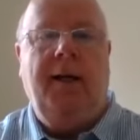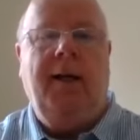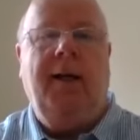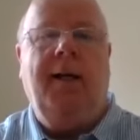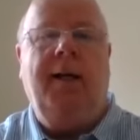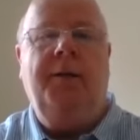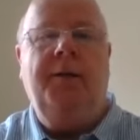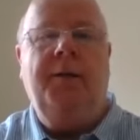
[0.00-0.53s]

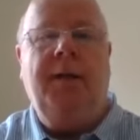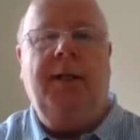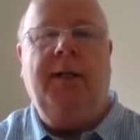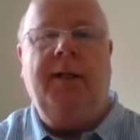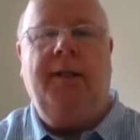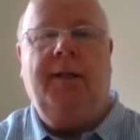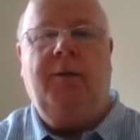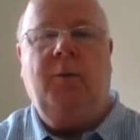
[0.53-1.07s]
And
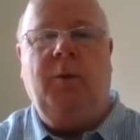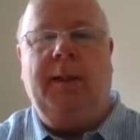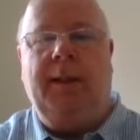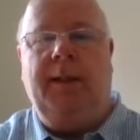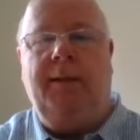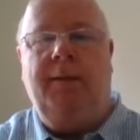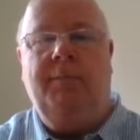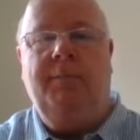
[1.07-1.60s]
in it,
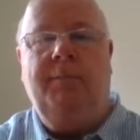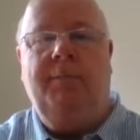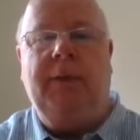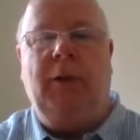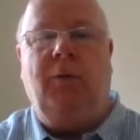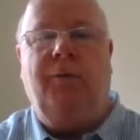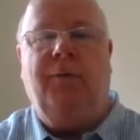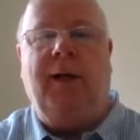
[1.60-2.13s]
we,
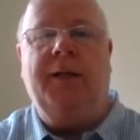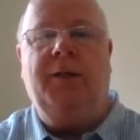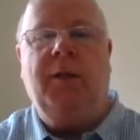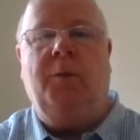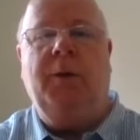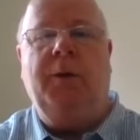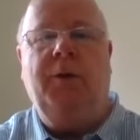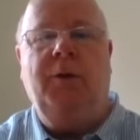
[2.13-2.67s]
you know, find
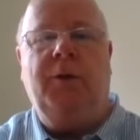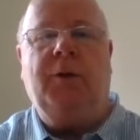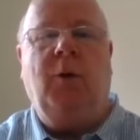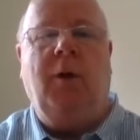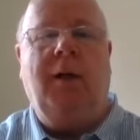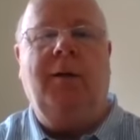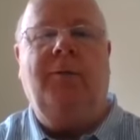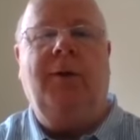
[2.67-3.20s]
someone who's
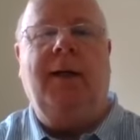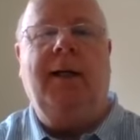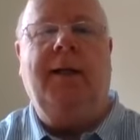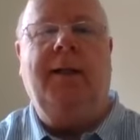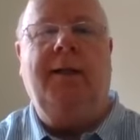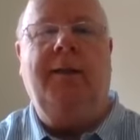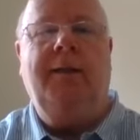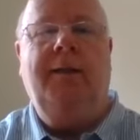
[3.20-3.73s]

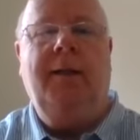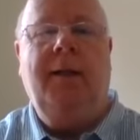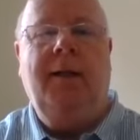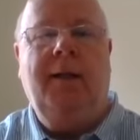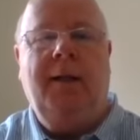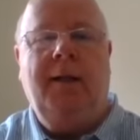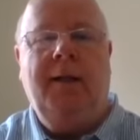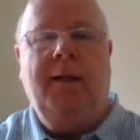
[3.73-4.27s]
qualified
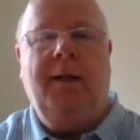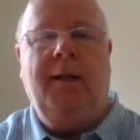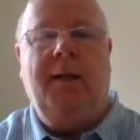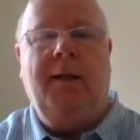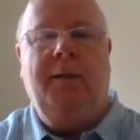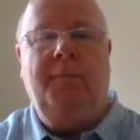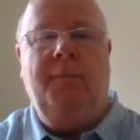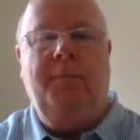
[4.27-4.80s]

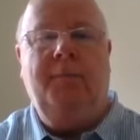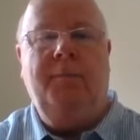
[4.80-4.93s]
and